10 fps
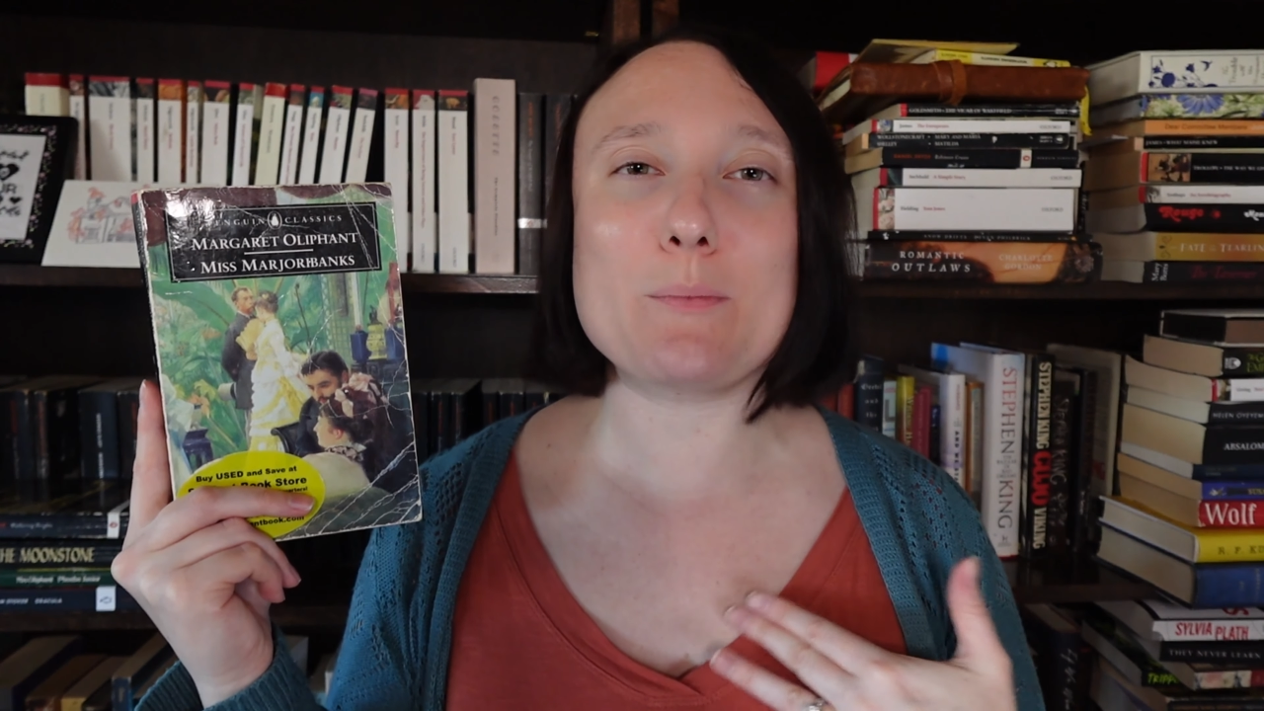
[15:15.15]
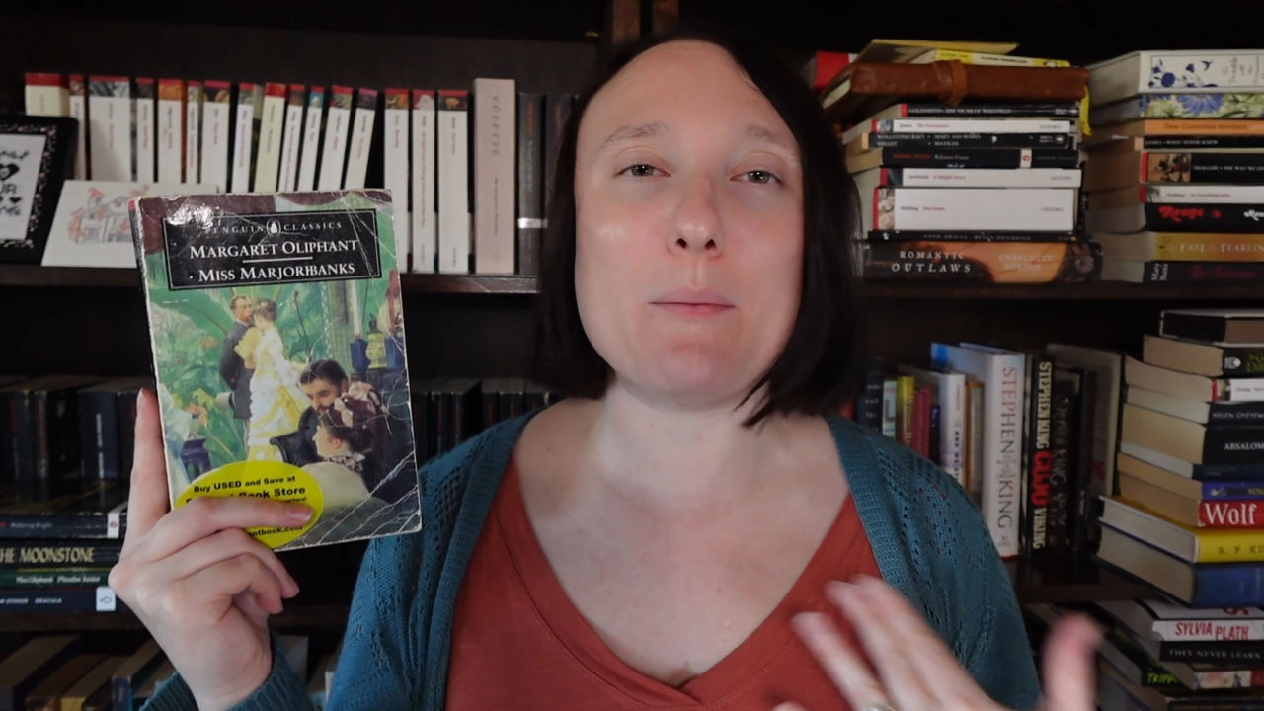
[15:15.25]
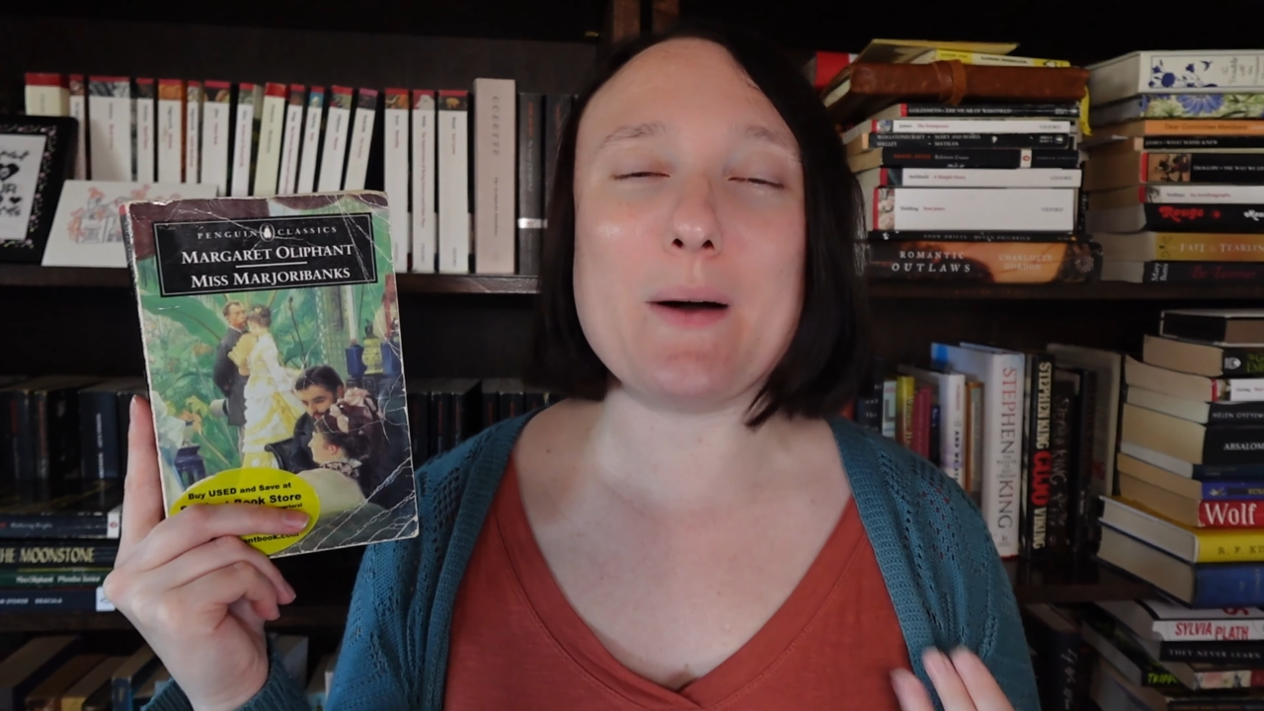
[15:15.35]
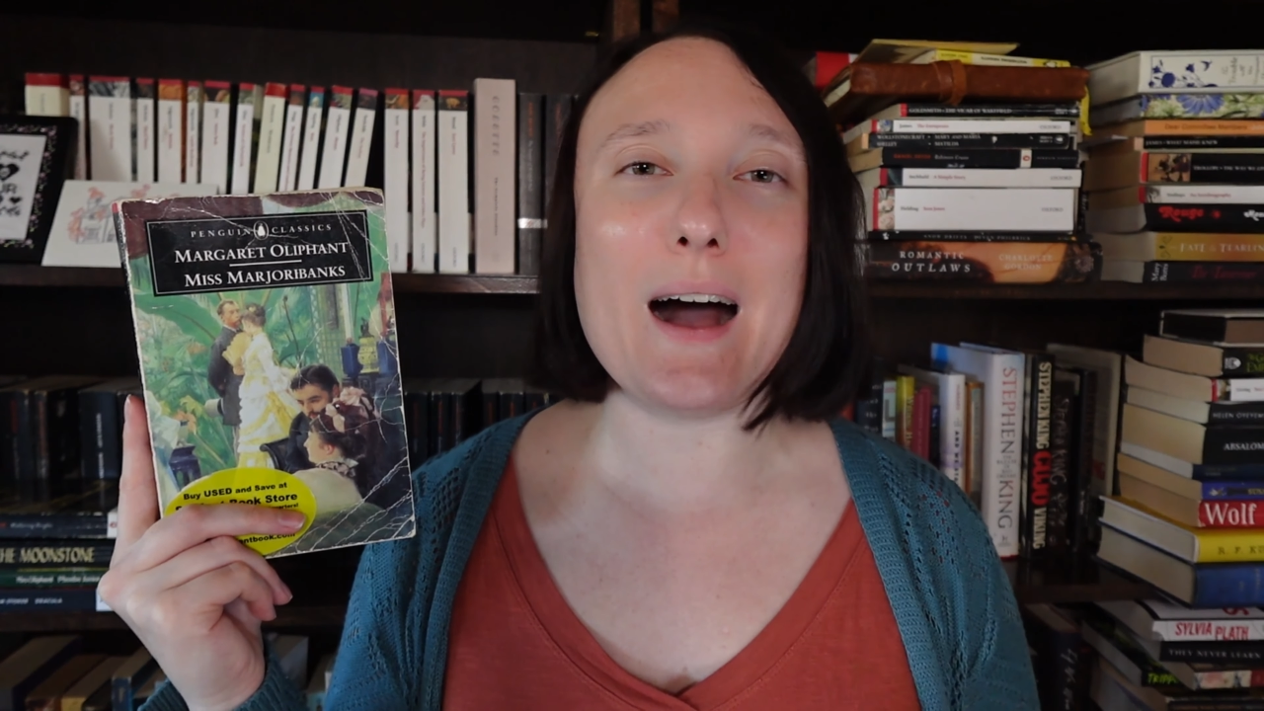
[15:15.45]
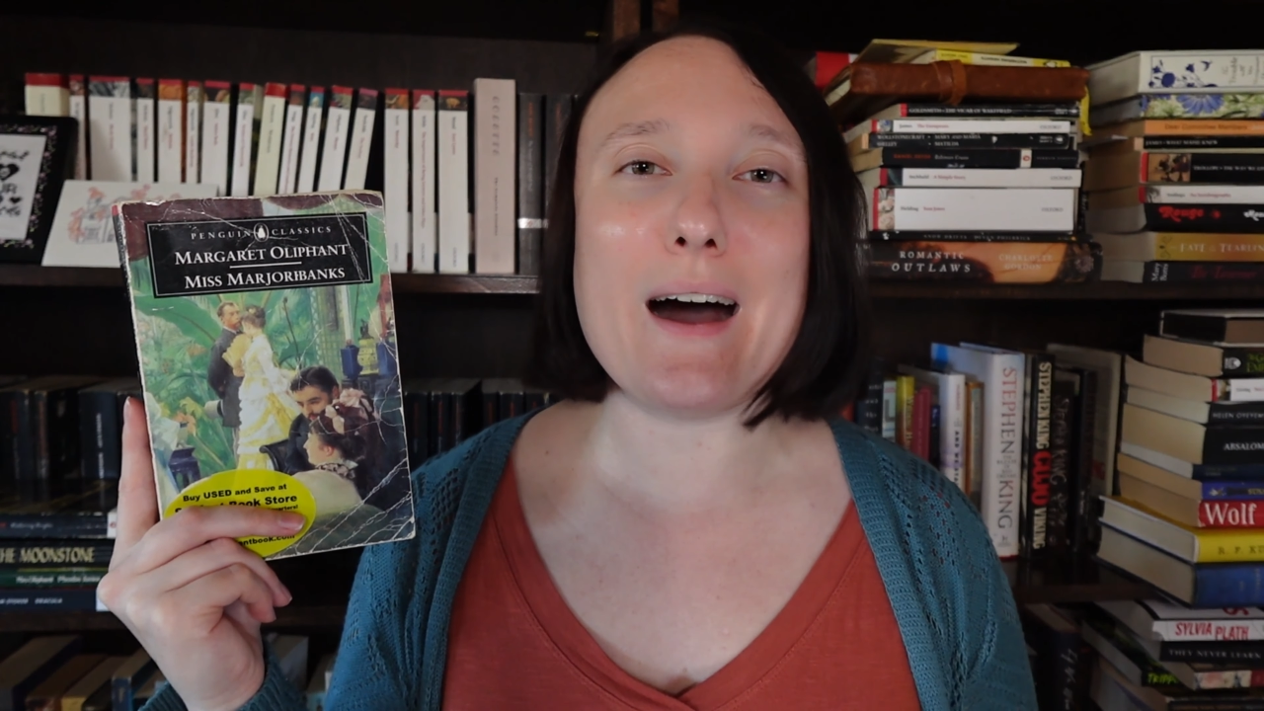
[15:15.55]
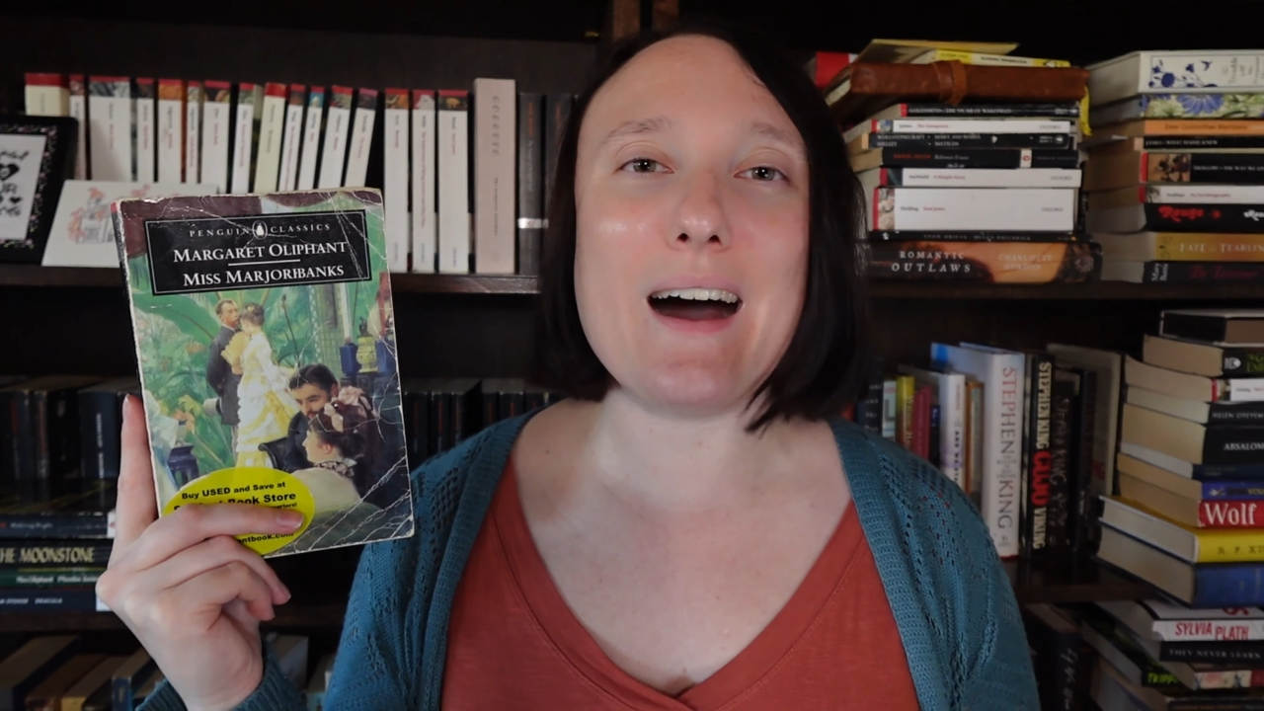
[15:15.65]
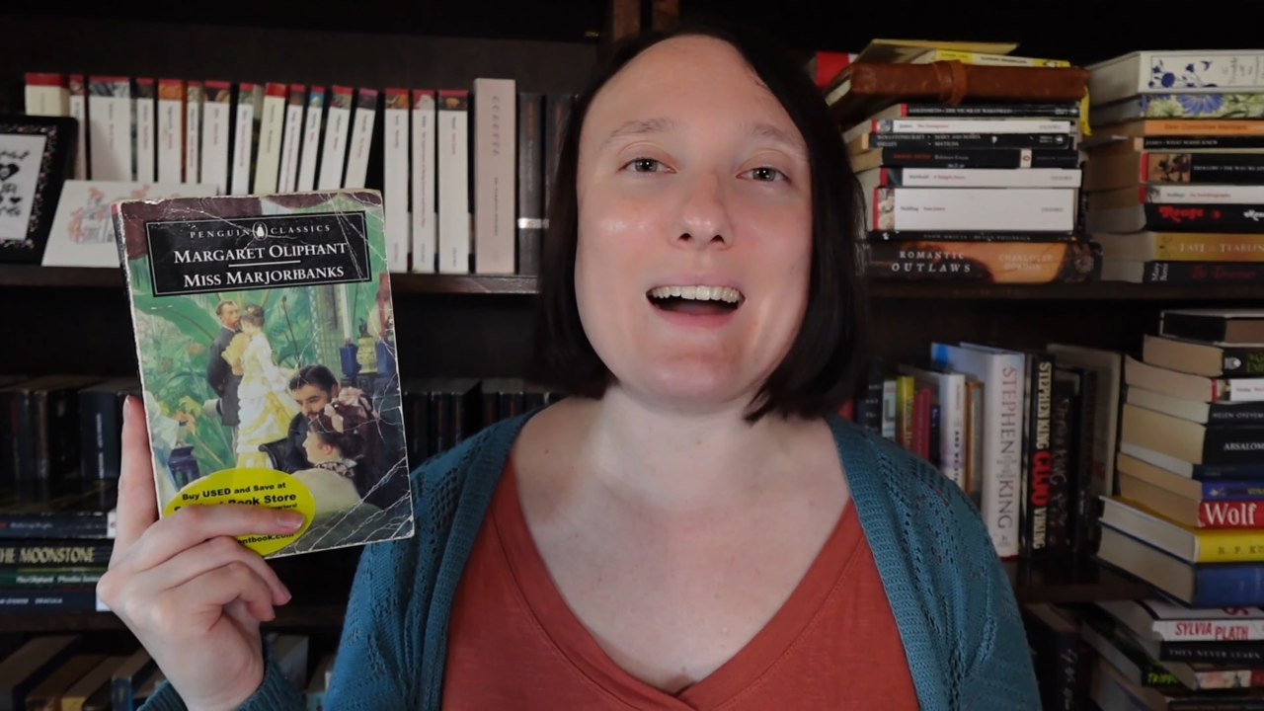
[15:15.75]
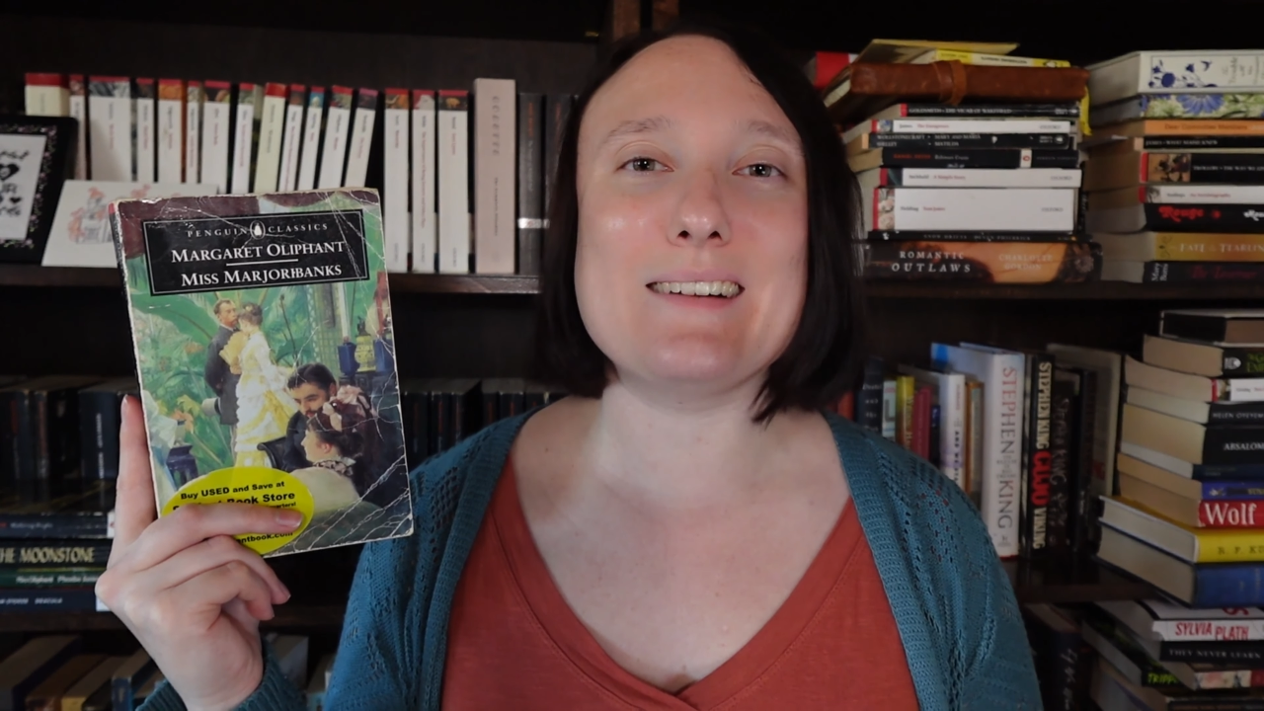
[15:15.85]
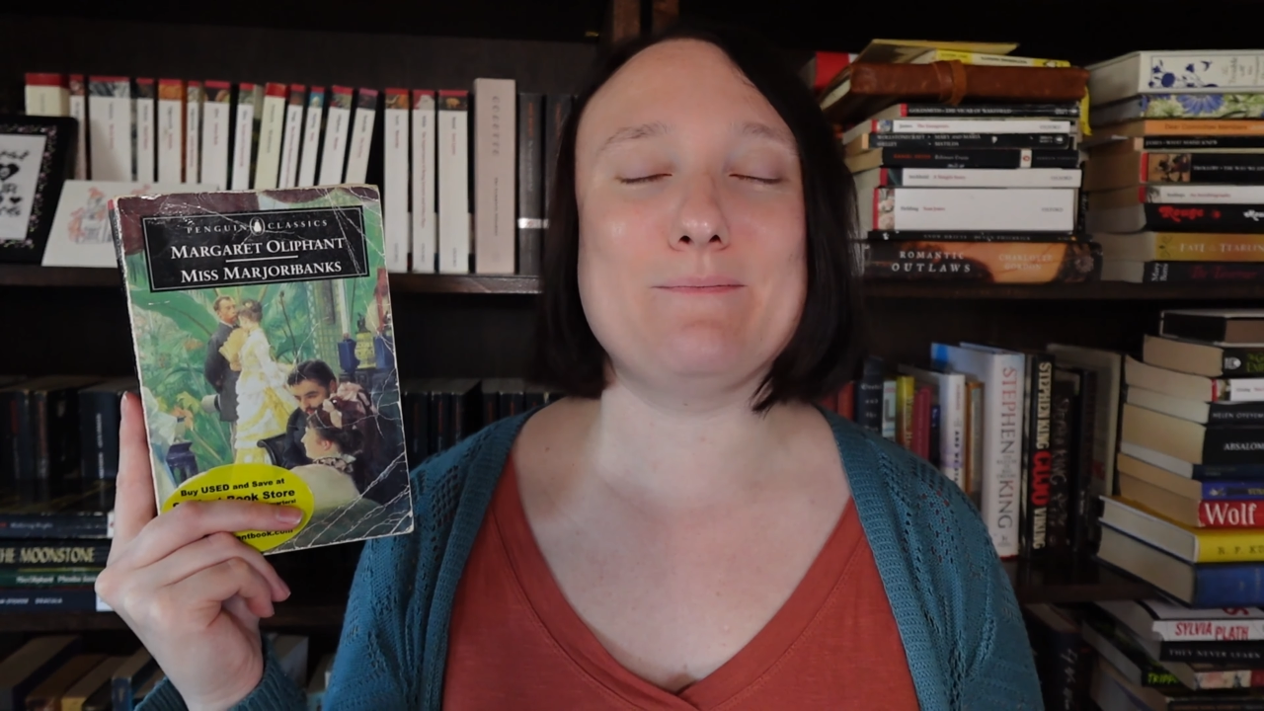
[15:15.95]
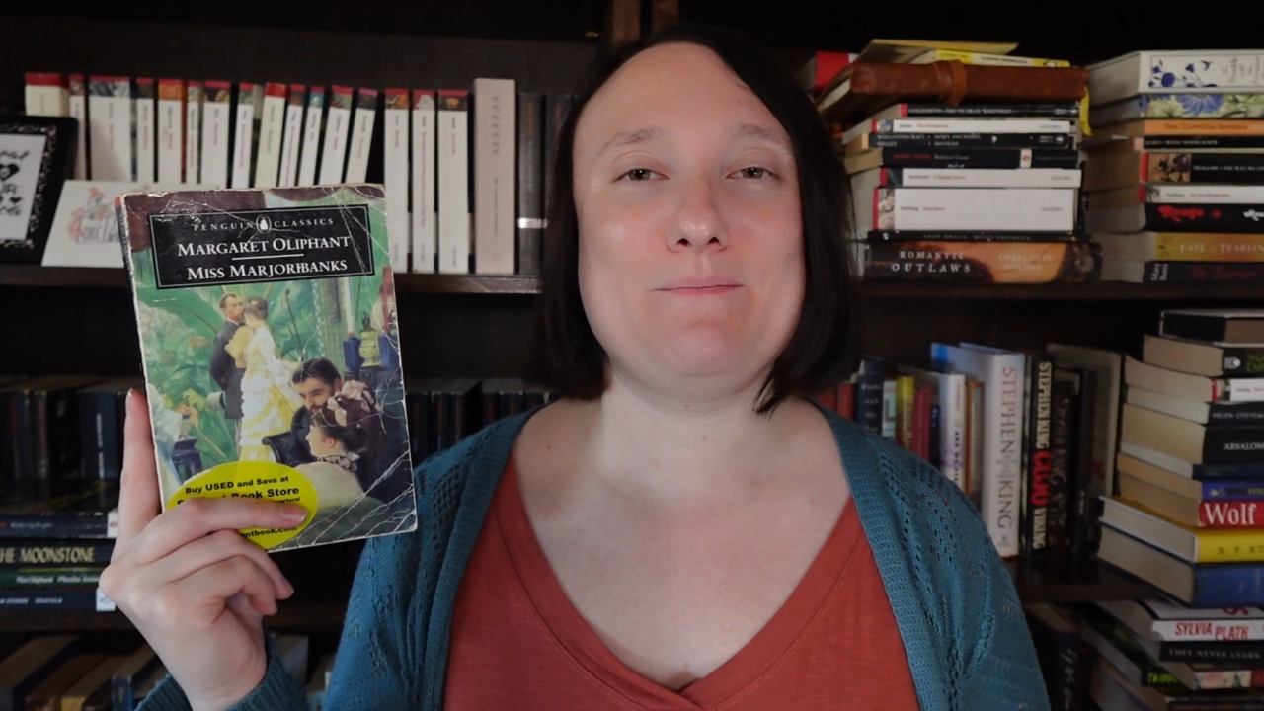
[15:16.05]

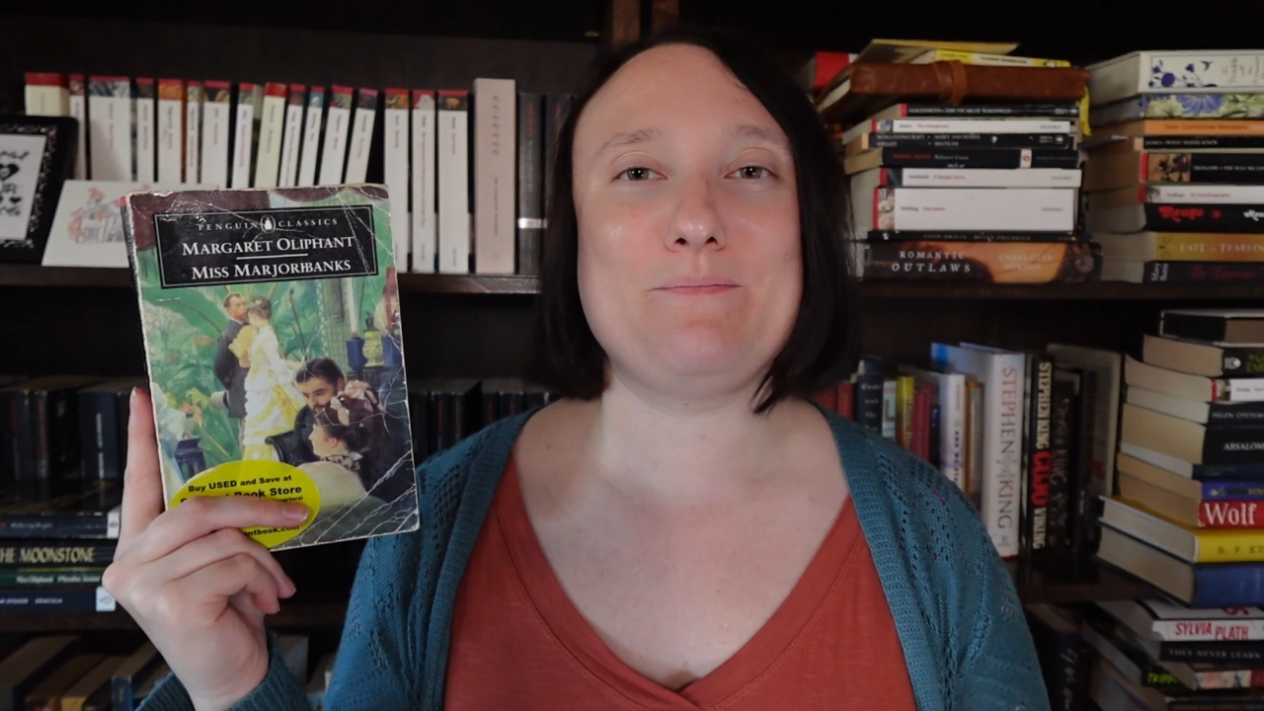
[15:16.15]
papa."